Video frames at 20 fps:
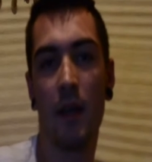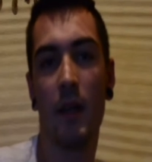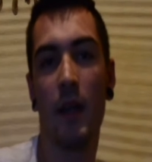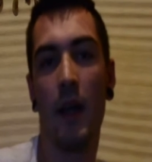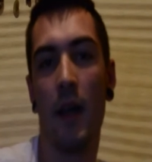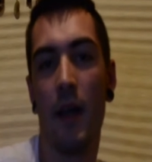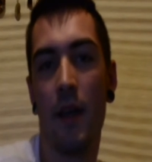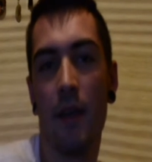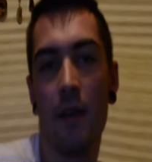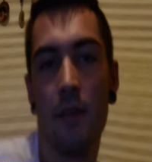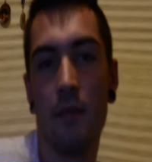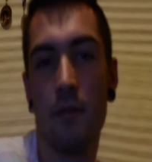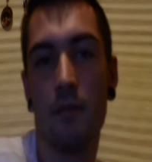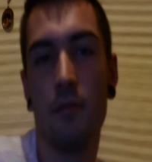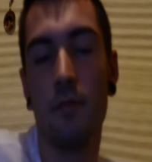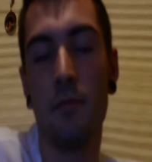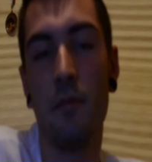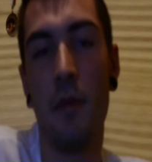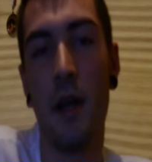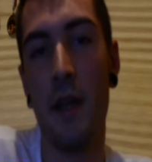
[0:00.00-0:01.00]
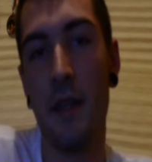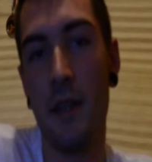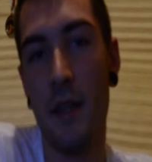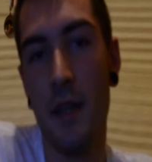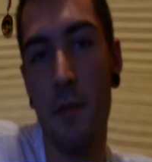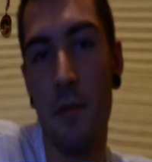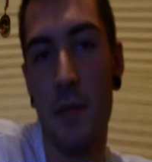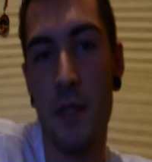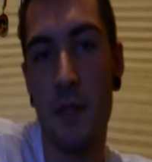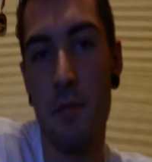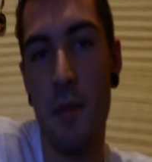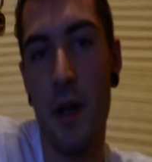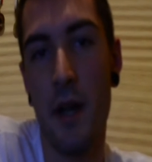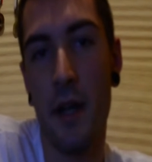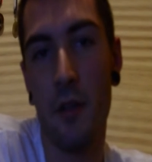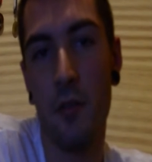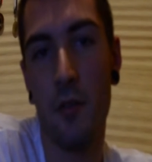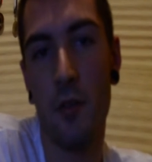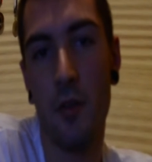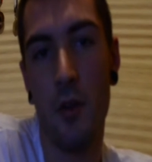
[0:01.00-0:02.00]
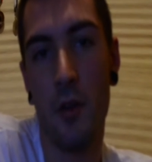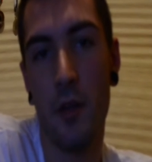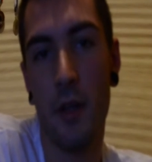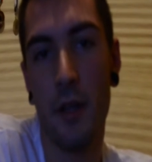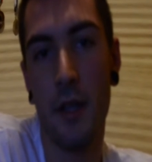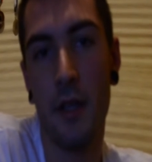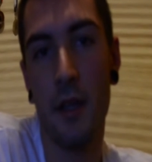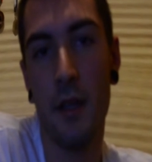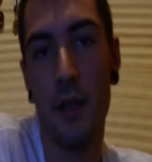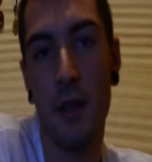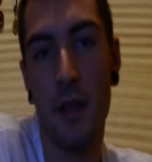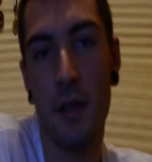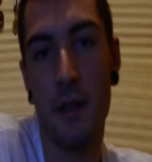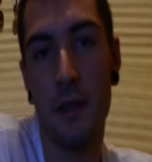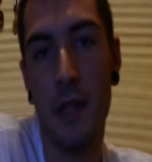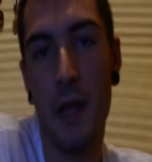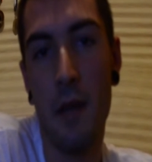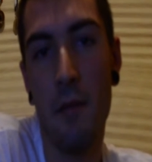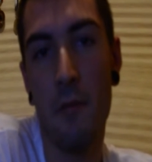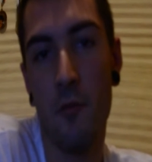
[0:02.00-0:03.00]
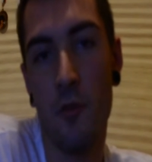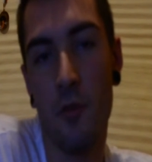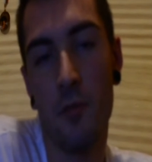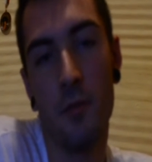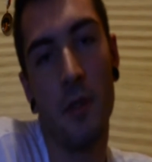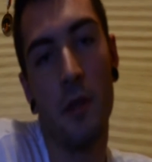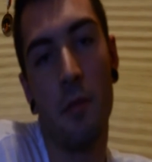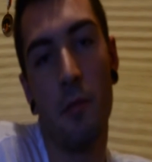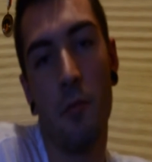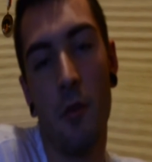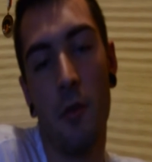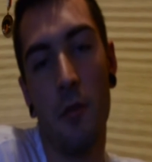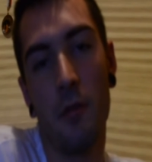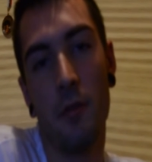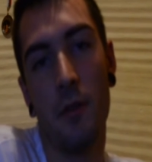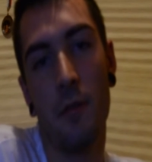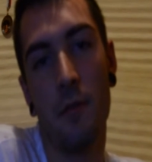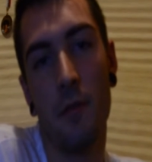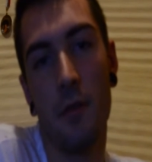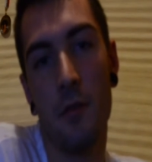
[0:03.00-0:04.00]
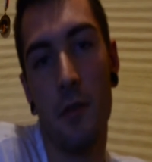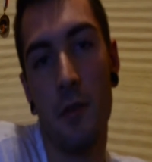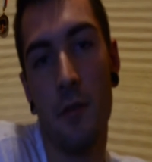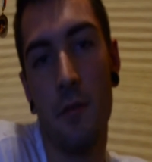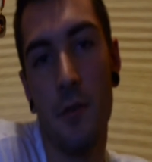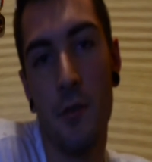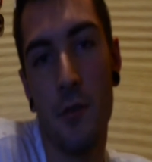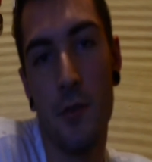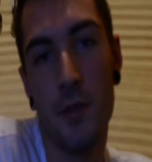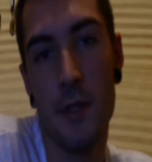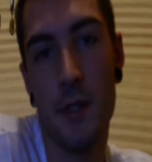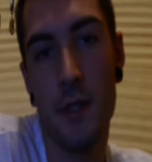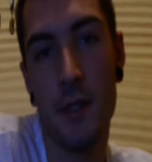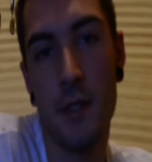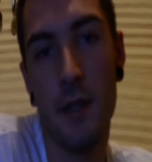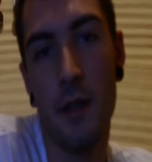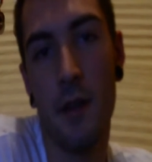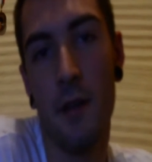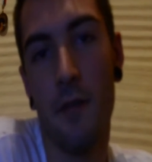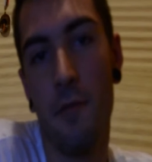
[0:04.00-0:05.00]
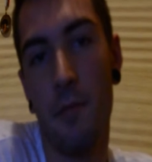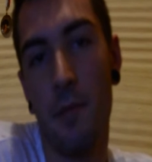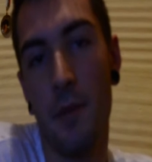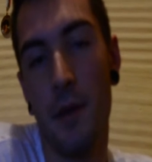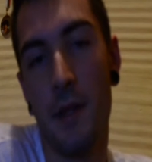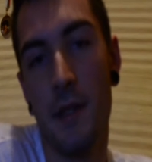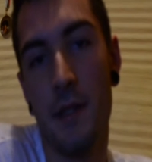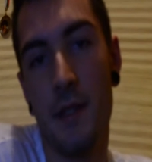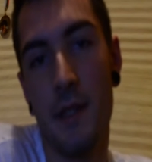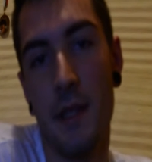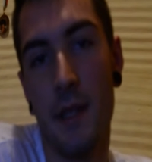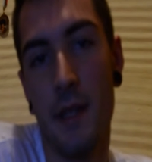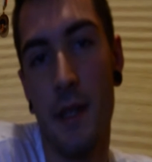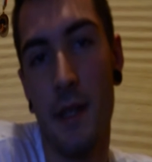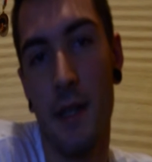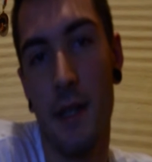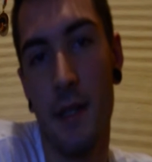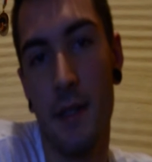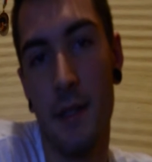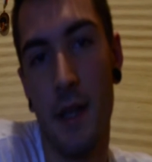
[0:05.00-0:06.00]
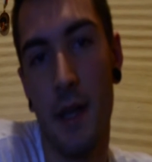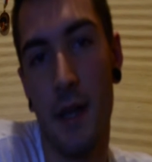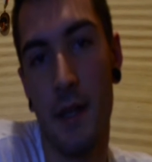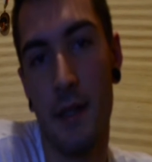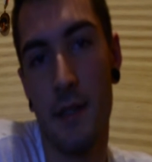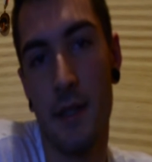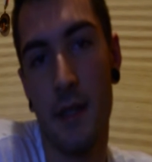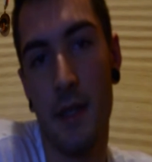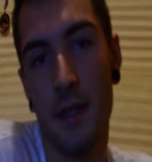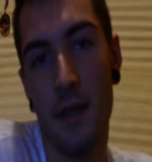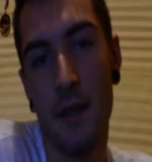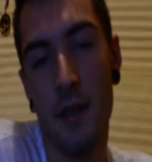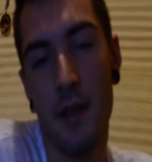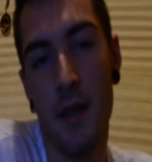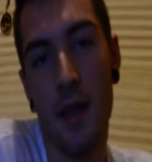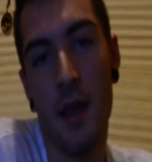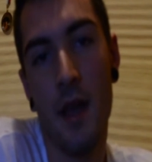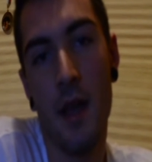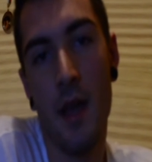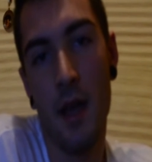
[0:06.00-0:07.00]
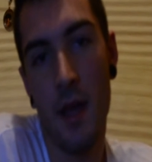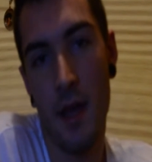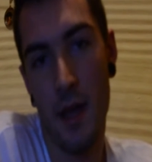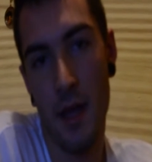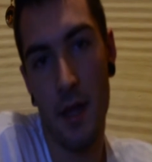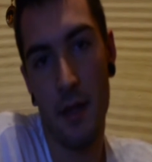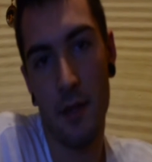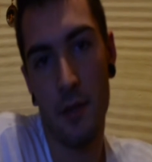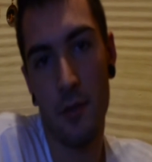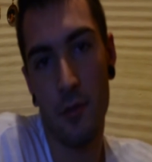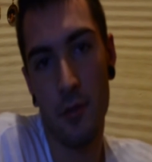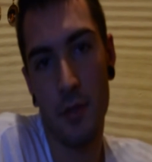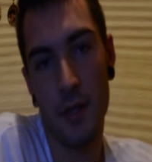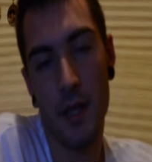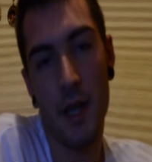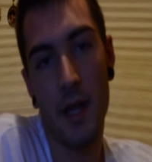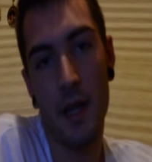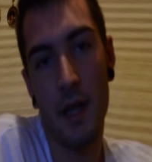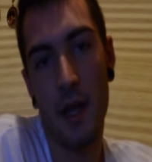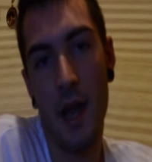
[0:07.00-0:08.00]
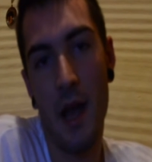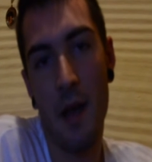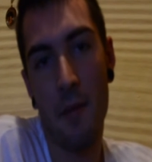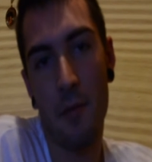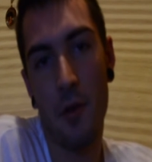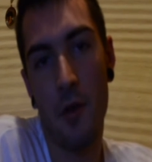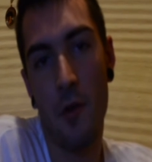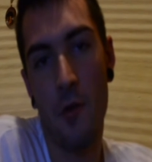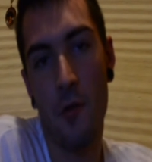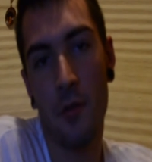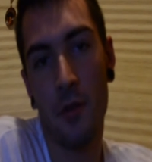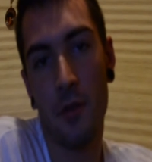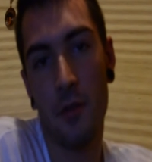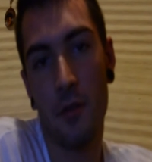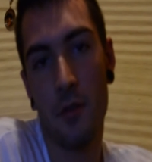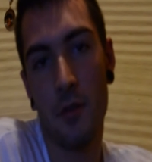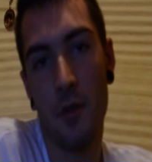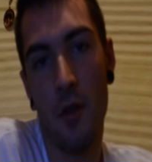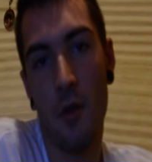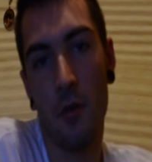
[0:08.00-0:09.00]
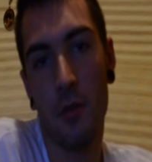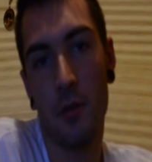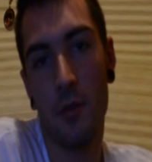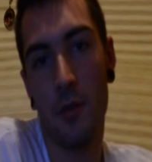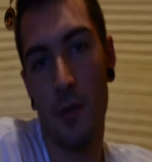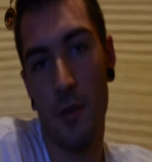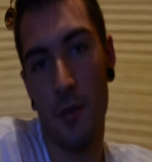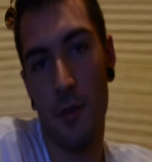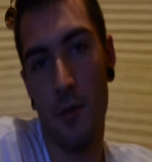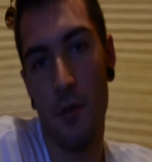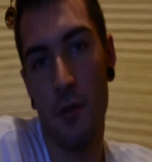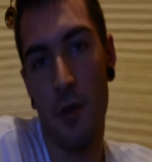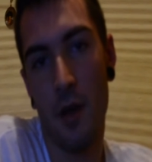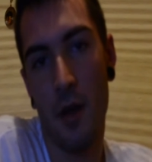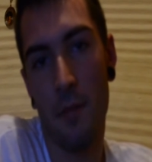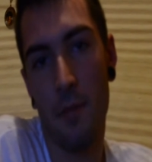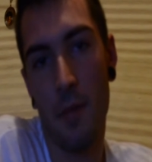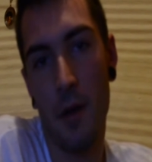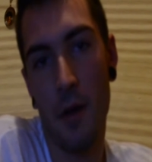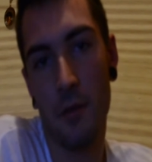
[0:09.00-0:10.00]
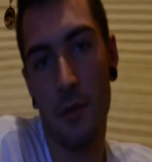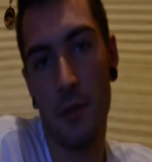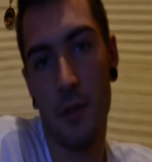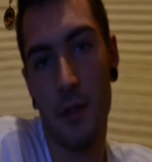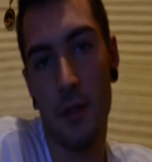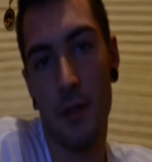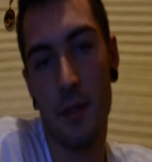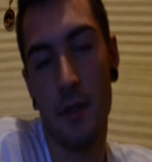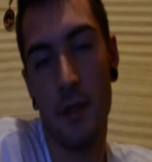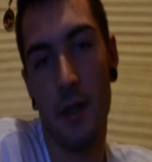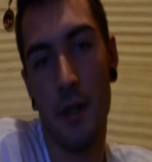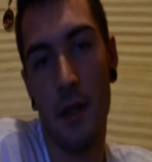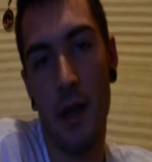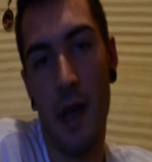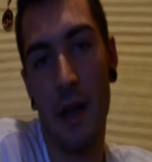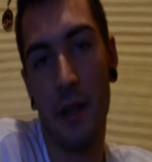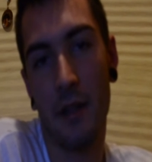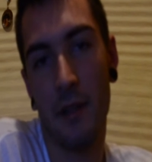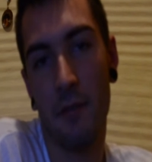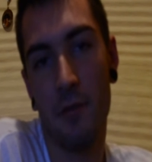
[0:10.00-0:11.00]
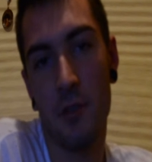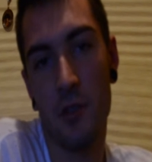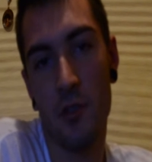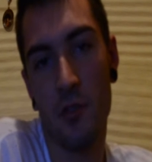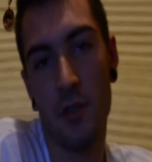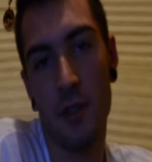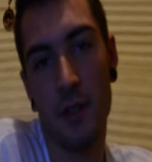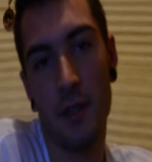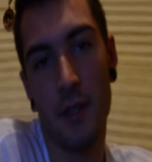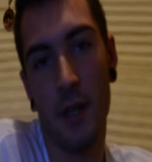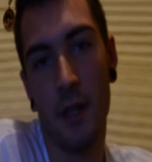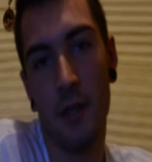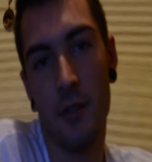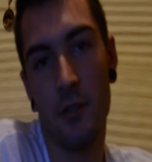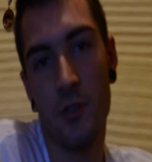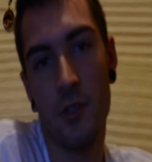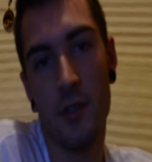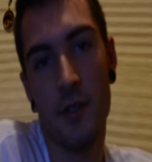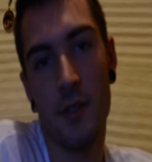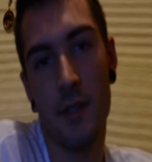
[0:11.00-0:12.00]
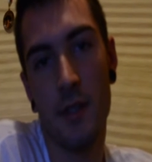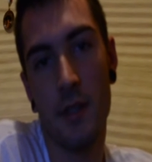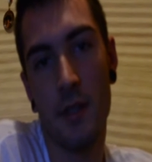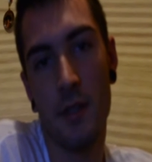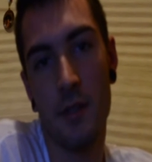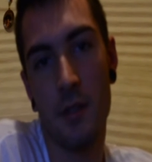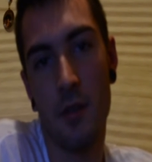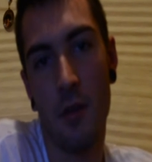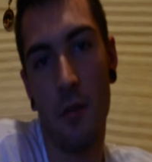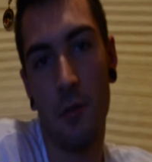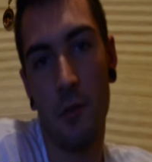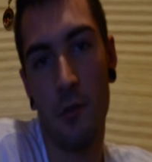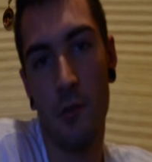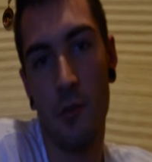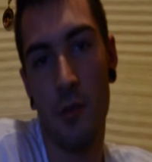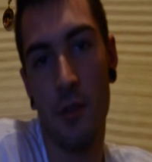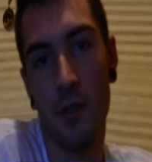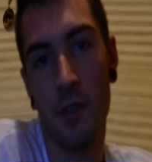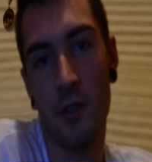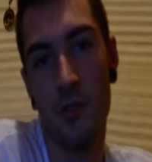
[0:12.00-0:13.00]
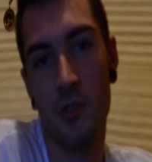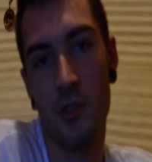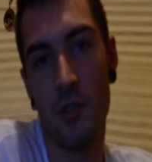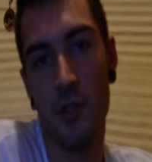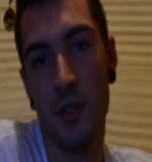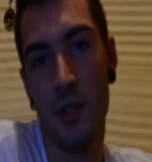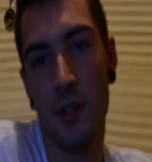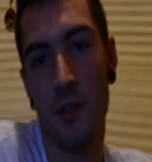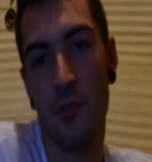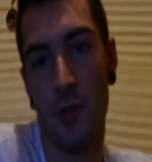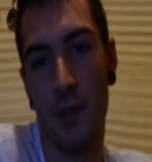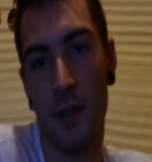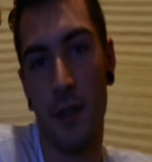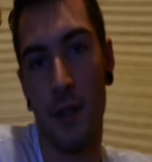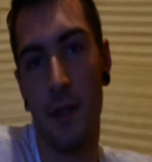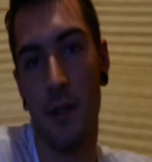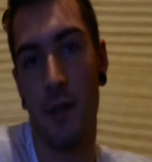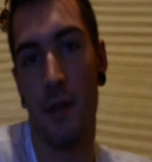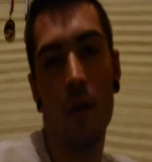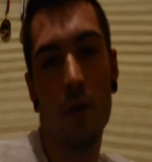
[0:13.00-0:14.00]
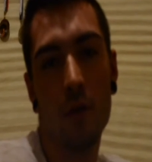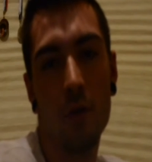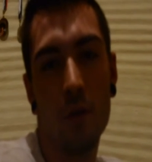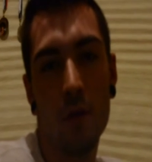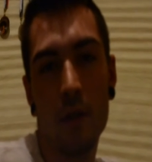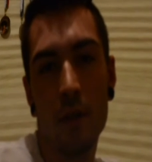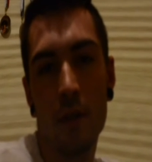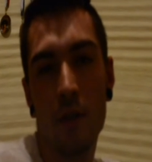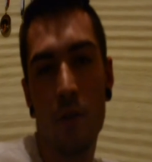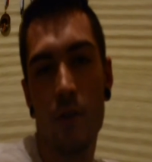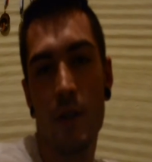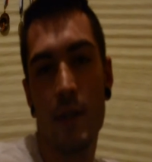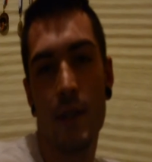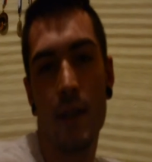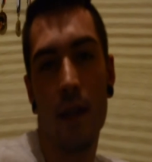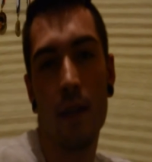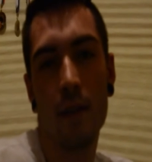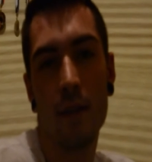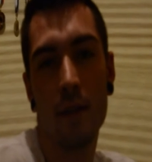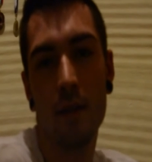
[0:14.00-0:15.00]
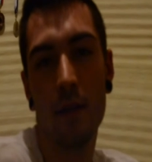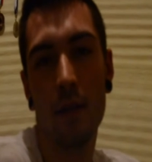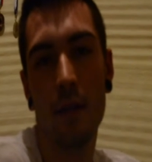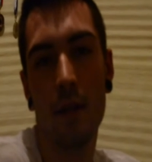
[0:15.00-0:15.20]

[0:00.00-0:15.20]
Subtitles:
Hi, my name is Mario Gorki and I'm from the Plovdiv University of Poissy Helendarski, and today I'm going to talk to you about the artificial intelligence in software engineering. To understand